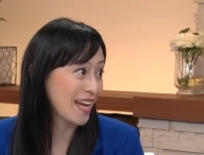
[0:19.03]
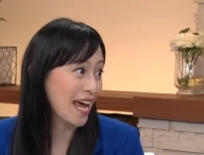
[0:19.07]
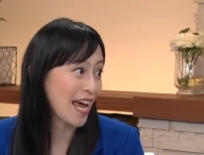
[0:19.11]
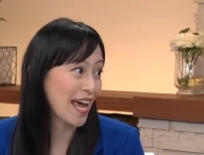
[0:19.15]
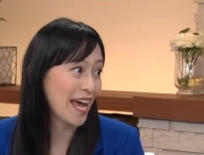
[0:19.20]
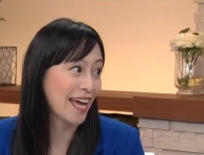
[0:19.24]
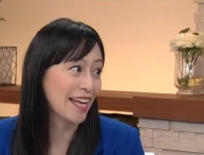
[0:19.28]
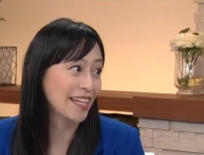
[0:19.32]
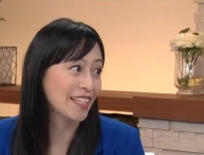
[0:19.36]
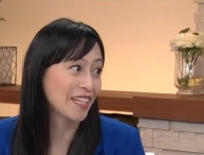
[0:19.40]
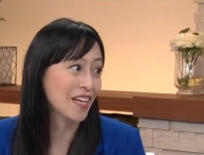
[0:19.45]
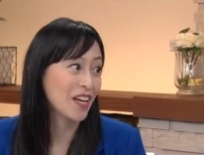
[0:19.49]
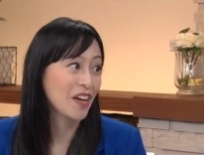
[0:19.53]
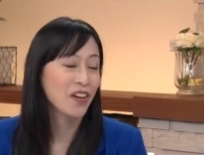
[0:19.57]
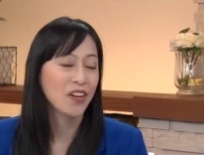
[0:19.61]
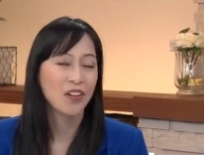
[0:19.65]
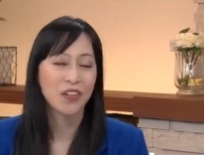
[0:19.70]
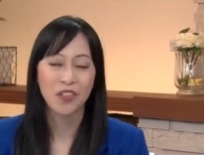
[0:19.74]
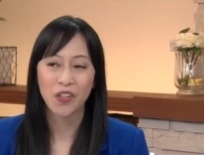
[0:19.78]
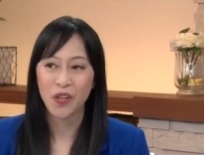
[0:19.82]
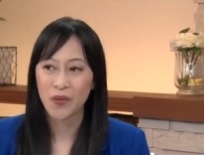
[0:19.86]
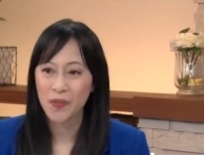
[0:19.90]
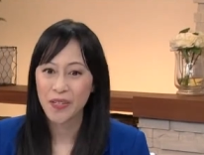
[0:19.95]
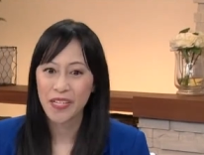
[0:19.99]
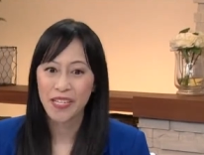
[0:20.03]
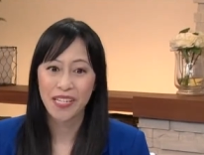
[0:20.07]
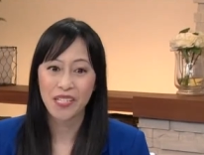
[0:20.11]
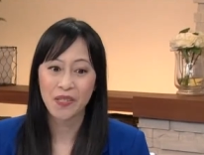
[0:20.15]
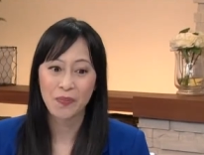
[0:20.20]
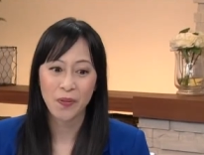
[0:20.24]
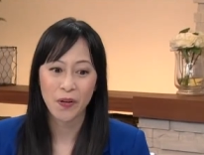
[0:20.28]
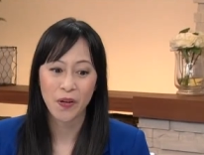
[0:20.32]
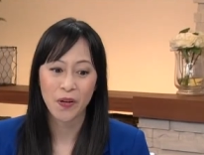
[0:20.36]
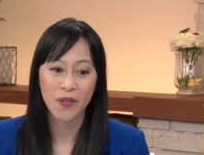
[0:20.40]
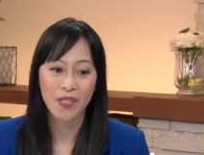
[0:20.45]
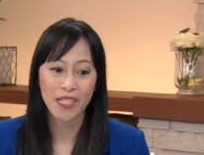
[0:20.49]
And normally these
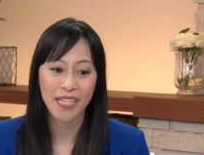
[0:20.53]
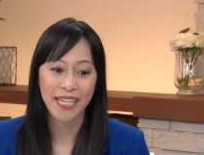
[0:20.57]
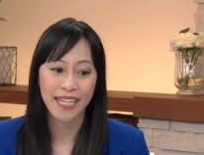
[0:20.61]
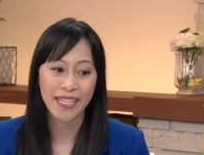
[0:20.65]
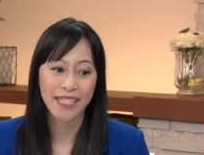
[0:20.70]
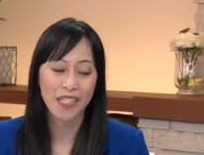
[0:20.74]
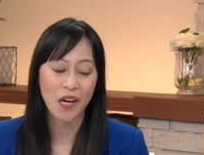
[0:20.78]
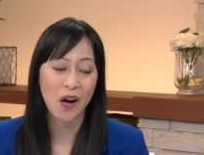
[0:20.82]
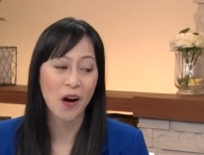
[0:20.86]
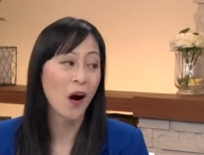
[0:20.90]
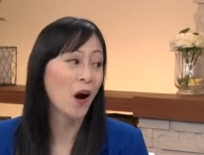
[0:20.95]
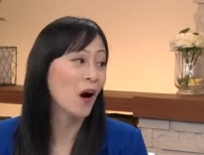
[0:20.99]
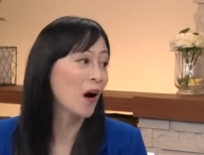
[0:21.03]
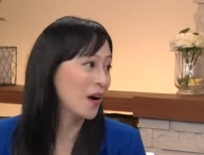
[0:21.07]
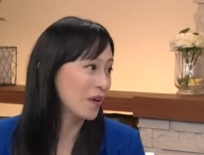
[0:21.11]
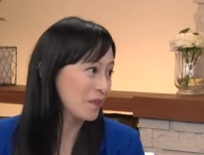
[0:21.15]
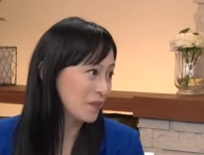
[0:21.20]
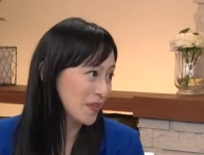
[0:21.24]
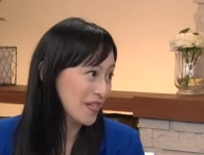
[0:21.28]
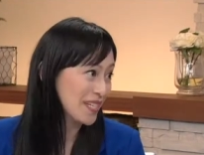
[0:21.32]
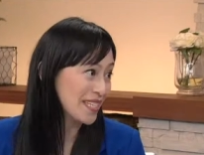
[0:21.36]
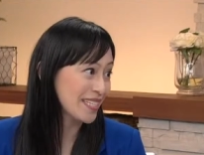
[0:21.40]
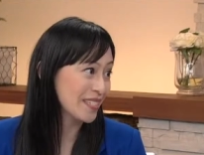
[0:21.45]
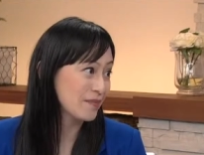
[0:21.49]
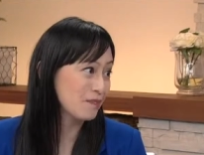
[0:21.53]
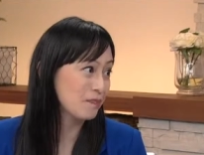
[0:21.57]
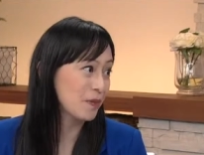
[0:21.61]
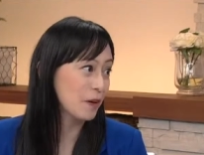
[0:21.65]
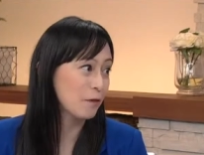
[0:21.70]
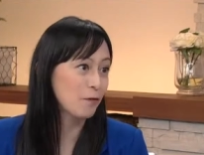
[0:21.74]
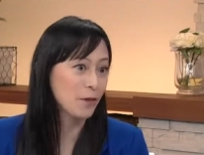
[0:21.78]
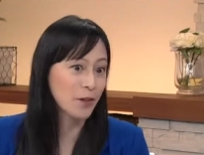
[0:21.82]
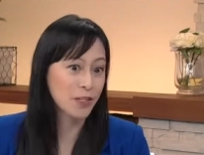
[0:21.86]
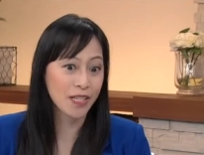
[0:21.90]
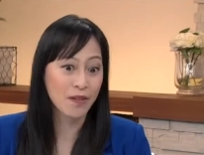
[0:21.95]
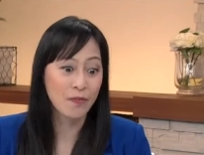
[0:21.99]
proteins are harmless,
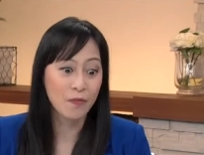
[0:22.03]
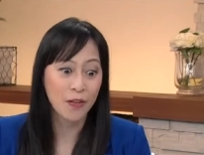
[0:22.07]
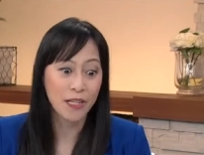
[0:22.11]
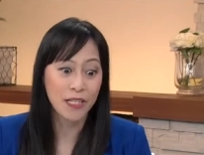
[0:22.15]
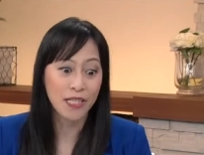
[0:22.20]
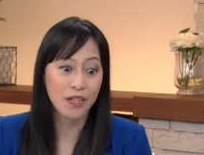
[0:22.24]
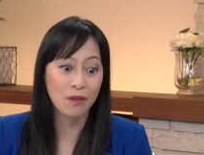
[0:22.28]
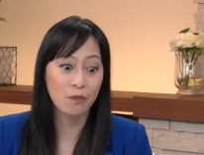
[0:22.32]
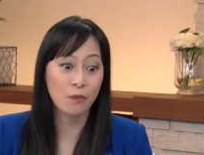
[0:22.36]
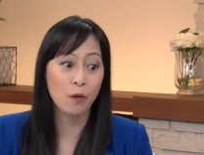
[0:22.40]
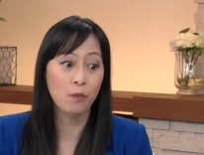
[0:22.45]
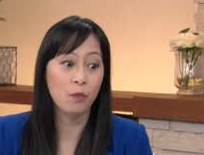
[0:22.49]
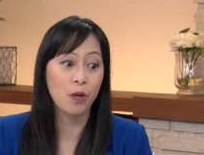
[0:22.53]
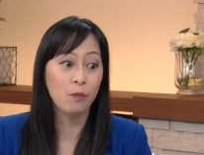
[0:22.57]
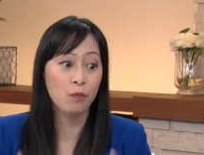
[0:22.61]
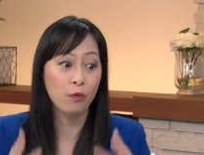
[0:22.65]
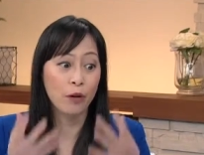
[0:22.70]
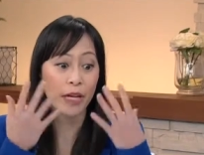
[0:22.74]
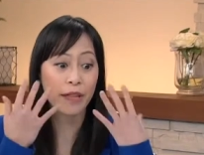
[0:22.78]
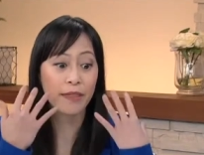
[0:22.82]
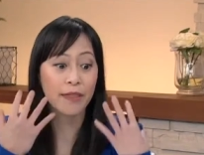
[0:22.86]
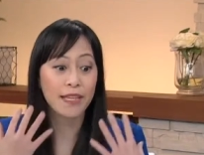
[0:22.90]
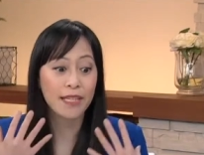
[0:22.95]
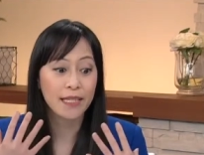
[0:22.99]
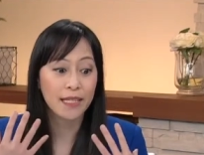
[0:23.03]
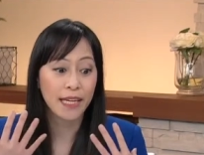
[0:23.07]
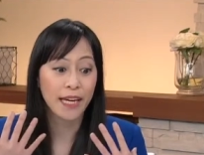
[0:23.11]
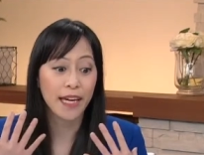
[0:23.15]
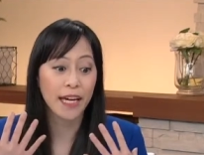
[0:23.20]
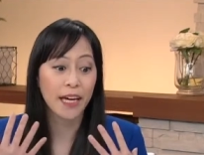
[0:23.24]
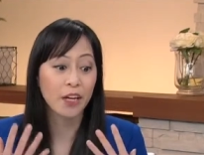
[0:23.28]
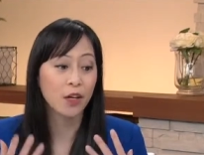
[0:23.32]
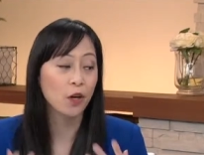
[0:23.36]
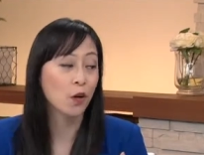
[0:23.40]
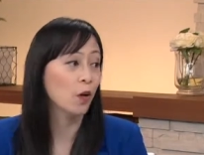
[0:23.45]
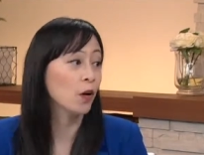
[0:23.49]
but for some reason when we breathe these
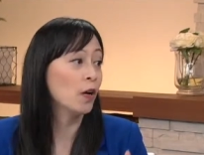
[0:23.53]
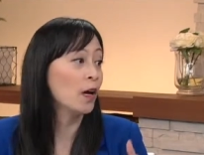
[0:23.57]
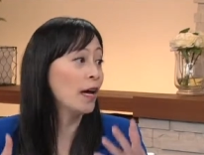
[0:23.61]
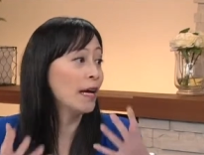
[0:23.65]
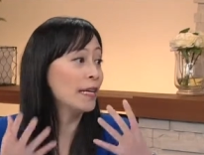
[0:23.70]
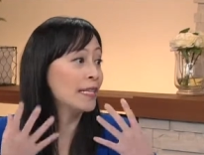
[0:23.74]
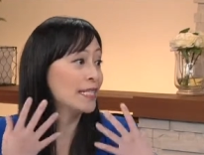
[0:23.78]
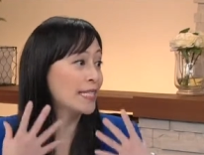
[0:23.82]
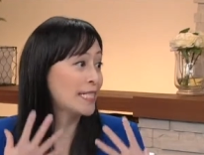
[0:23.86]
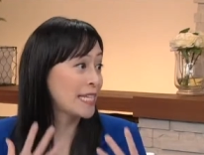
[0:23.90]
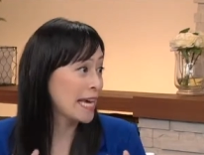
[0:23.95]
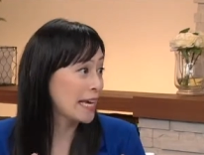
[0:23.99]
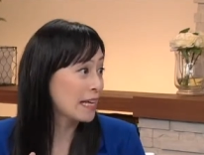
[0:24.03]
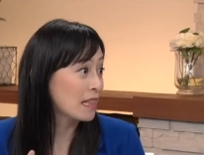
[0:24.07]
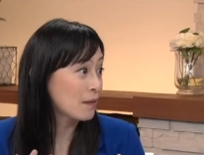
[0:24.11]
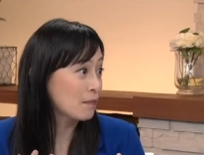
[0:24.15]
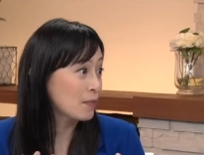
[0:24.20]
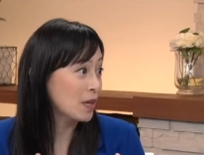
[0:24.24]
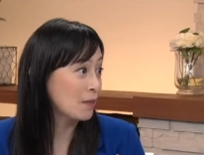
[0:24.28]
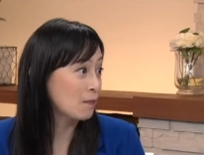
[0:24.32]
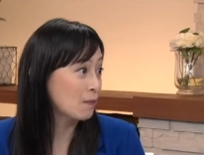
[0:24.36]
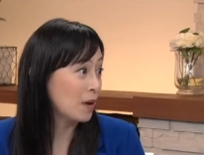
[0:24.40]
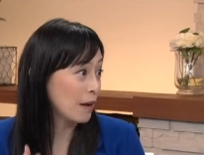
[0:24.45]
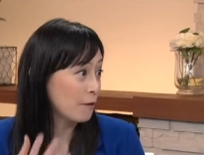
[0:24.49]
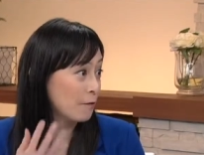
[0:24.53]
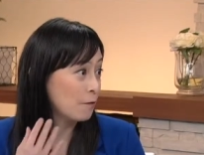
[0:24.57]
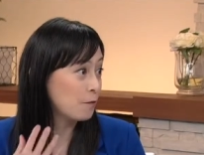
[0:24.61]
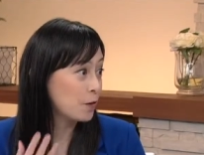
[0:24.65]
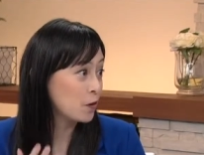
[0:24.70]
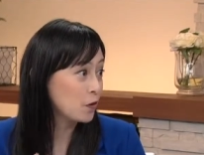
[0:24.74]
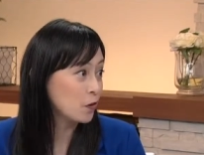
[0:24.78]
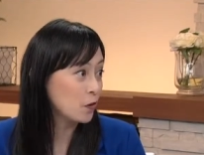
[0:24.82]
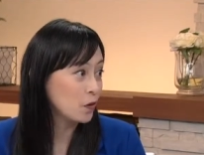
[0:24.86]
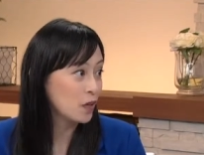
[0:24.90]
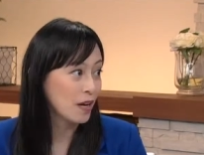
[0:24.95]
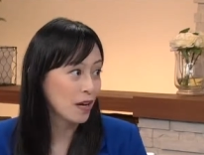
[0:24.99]
in or take them in by
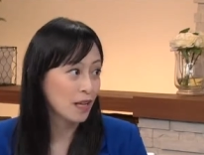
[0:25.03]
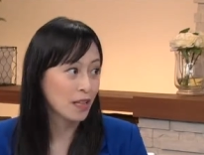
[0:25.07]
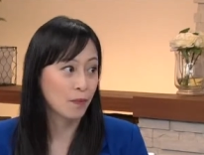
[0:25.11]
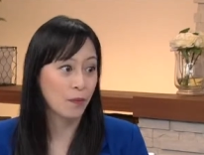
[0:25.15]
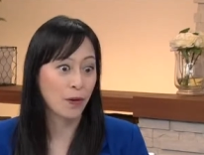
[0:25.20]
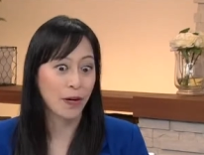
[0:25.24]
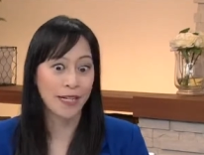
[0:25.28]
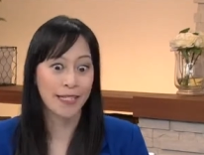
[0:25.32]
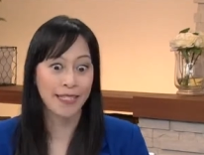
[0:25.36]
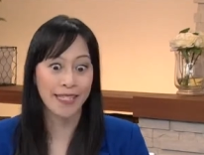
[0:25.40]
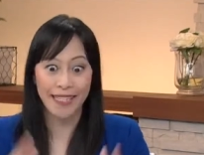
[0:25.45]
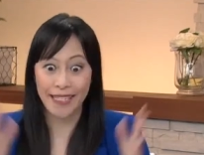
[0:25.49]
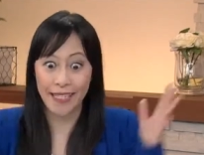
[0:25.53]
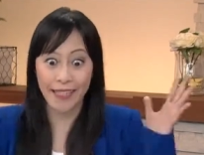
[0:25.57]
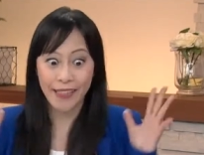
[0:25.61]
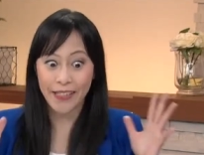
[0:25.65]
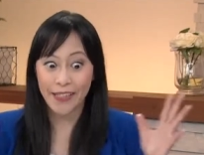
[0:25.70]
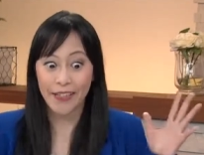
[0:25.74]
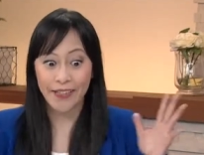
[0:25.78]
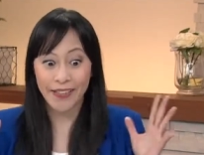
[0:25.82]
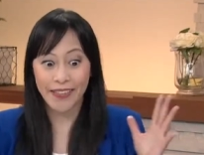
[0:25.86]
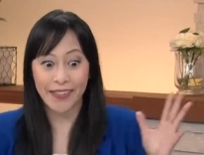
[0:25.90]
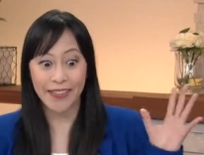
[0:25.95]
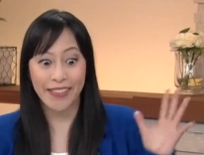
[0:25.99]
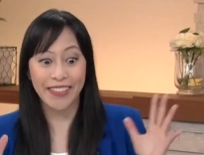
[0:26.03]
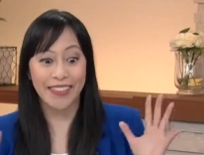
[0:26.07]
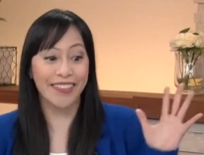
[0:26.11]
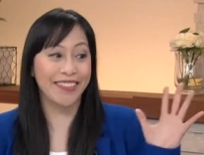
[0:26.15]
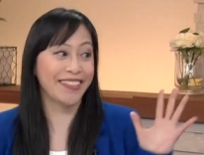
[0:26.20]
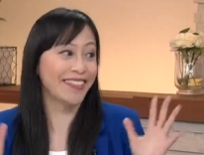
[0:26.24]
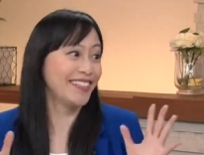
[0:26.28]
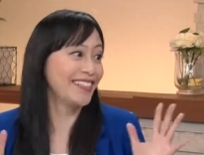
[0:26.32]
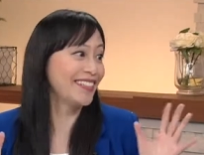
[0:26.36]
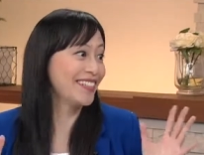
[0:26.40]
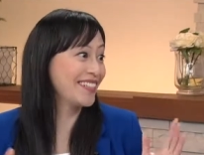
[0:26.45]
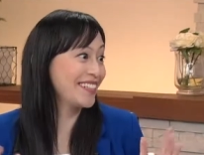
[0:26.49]
food, the body says alert,
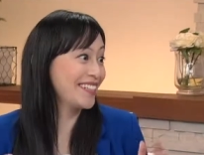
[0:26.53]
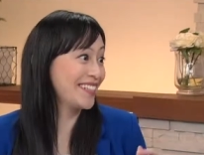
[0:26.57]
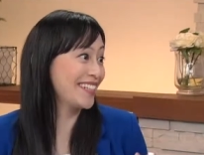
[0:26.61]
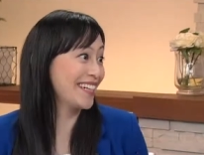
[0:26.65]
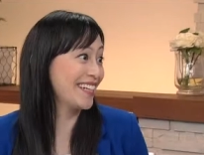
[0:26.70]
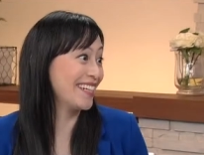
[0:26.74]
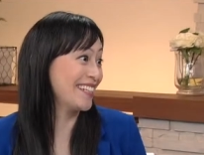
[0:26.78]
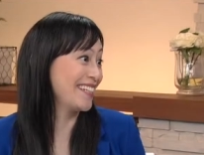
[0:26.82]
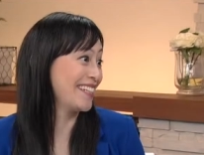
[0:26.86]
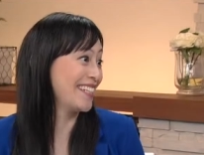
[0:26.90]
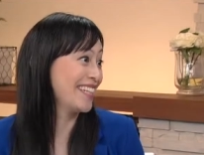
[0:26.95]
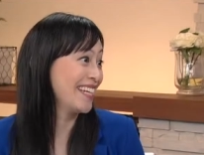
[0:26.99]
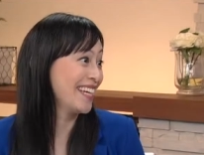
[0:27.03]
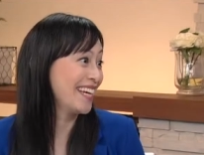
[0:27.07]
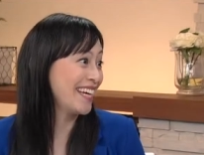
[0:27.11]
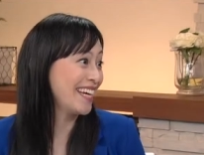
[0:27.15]
alert, alert, and,